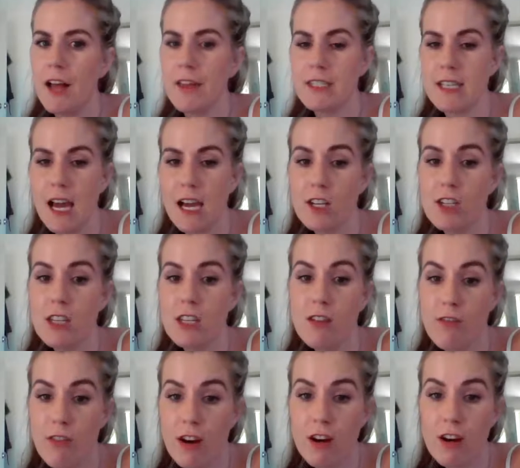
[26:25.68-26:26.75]
it's actually
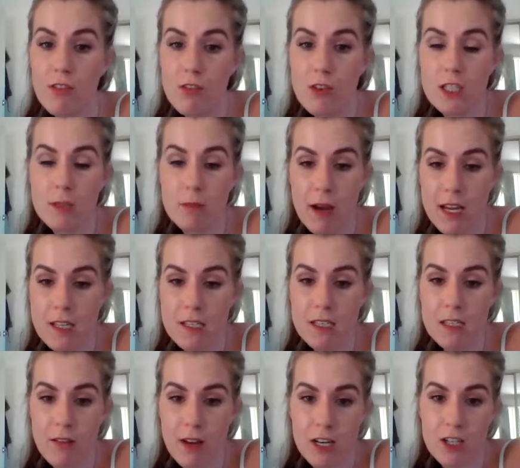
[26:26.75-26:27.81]
the very first
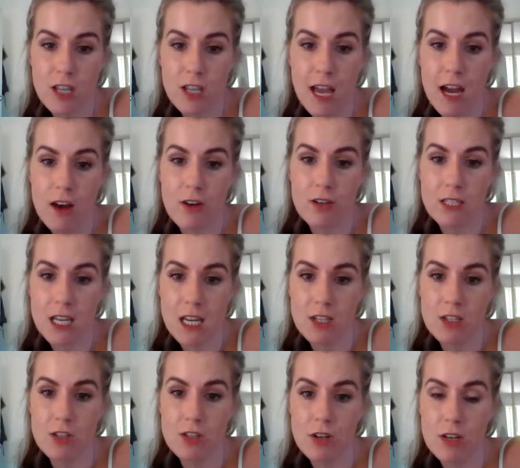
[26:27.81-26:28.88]
basis, actually how it
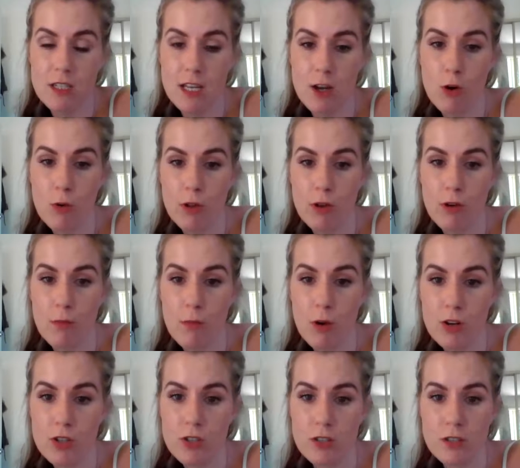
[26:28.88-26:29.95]
teaches you to deal with your
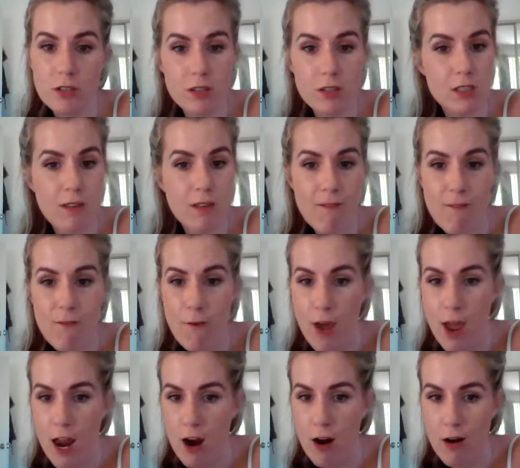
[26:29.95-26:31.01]
emotions. It's a
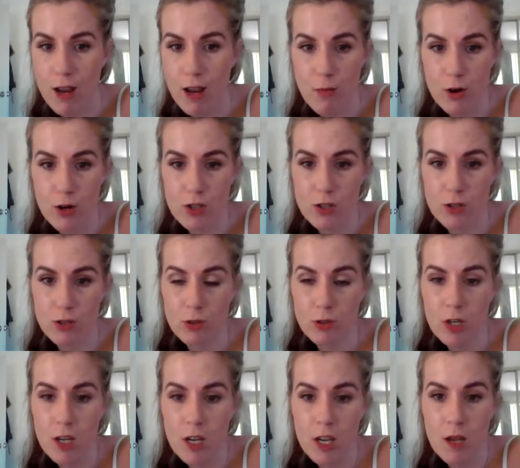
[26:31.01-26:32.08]
very
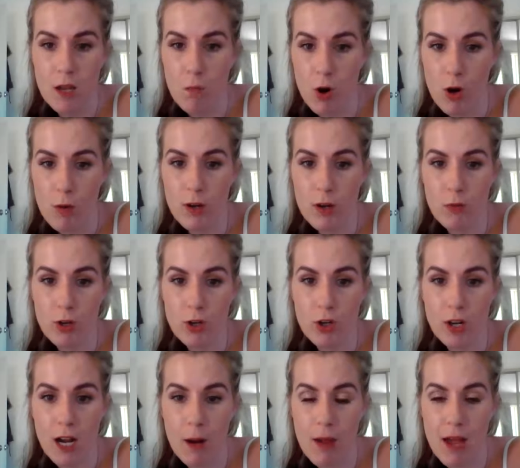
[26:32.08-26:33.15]
emotional moment when
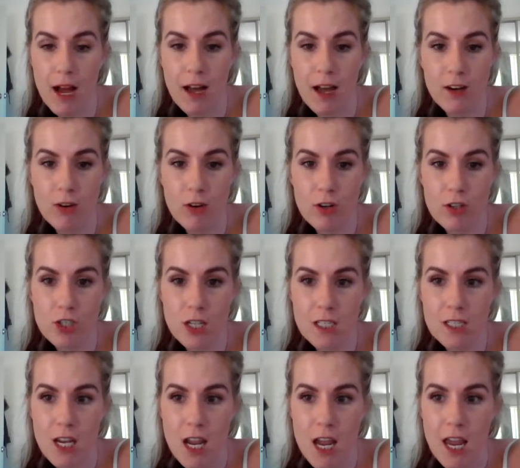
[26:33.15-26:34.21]
you come out, and not
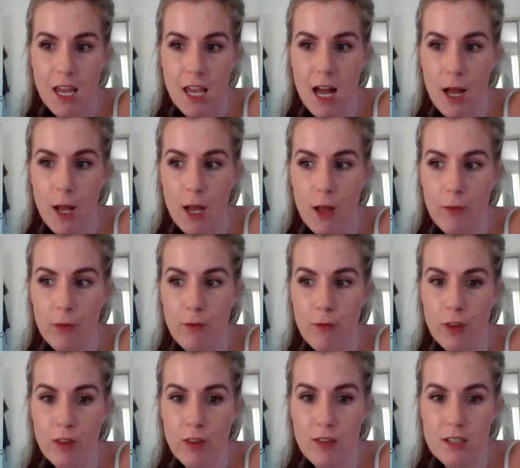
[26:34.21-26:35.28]
just
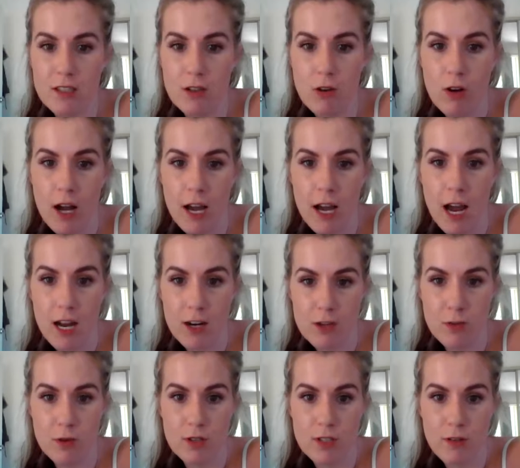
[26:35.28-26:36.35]
for the physical
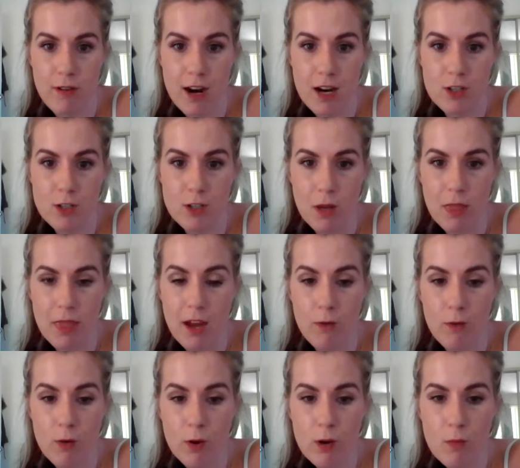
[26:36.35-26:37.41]
attributes around you in
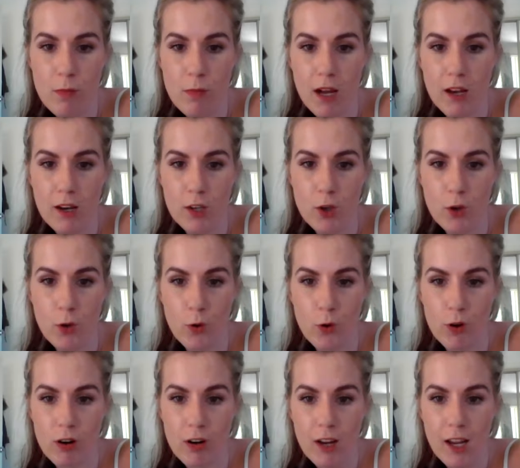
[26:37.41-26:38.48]
that room, but
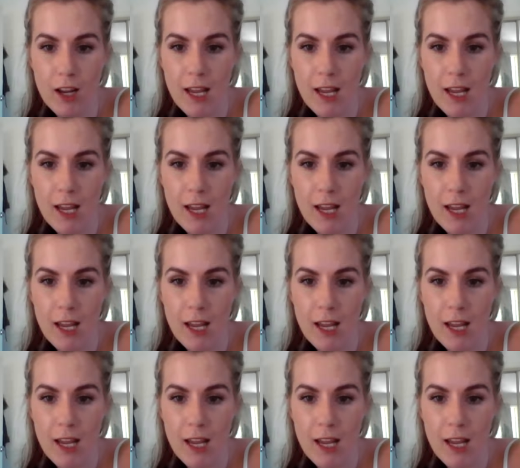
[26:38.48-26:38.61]
your